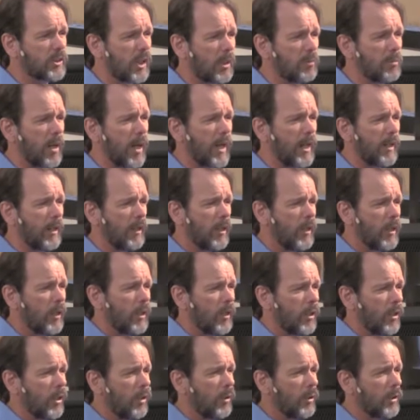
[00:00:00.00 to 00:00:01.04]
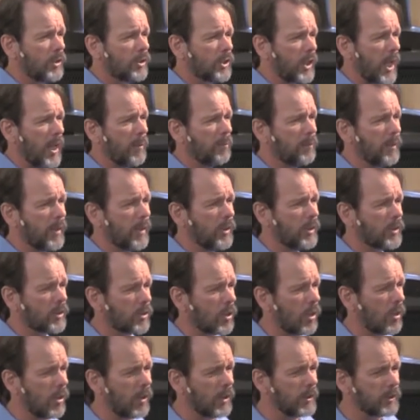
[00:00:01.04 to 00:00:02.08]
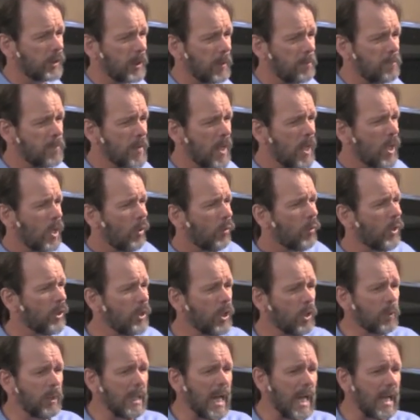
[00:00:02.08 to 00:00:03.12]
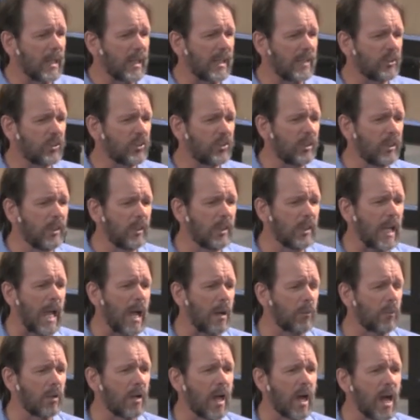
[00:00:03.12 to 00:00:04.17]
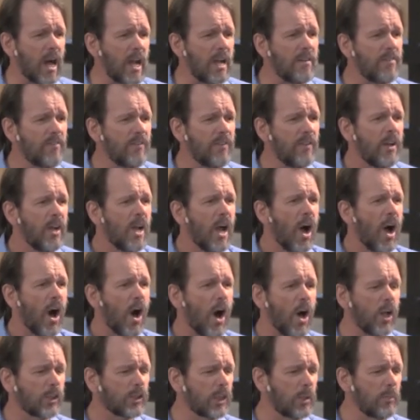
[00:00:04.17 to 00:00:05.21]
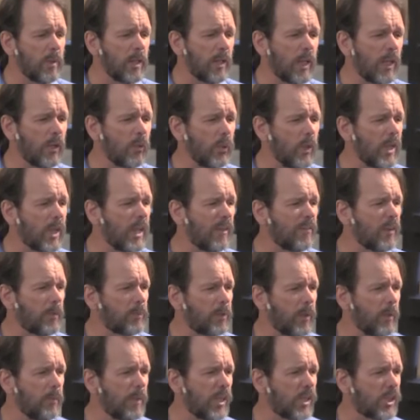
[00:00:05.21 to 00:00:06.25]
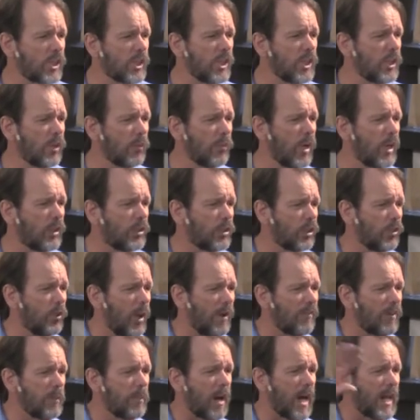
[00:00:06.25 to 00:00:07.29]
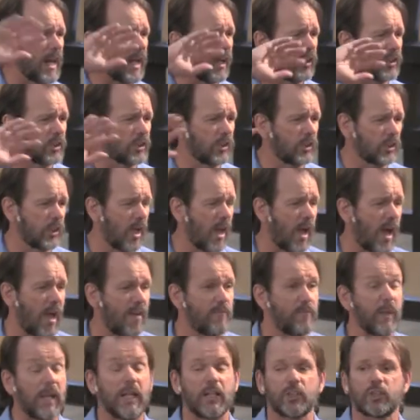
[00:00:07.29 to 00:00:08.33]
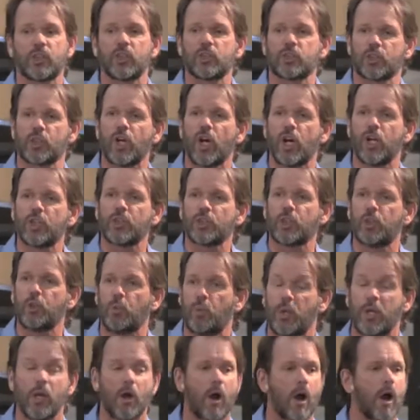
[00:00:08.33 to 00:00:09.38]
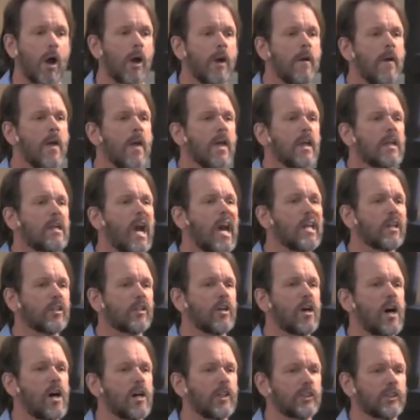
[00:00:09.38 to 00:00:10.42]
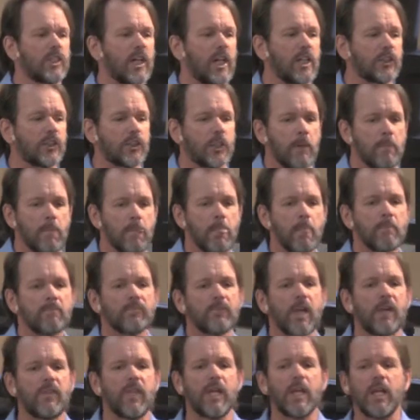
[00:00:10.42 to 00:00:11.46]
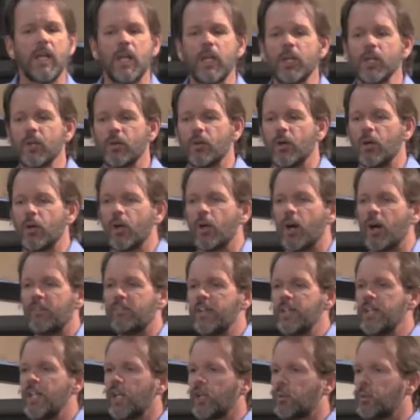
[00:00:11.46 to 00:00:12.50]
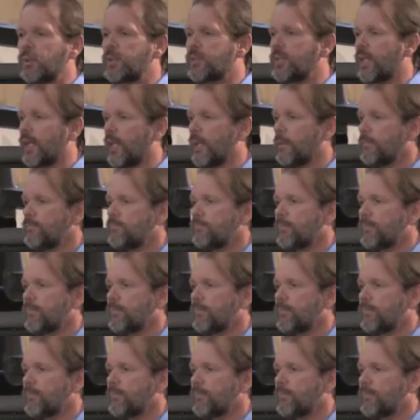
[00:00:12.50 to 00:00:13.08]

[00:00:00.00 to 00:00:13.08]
somebody who will champion his cause. When you and I let sin in our life, ultimately we give it permission to run through everybody else's life. Because the church, who we are, God calls us the hinderer of iniquity,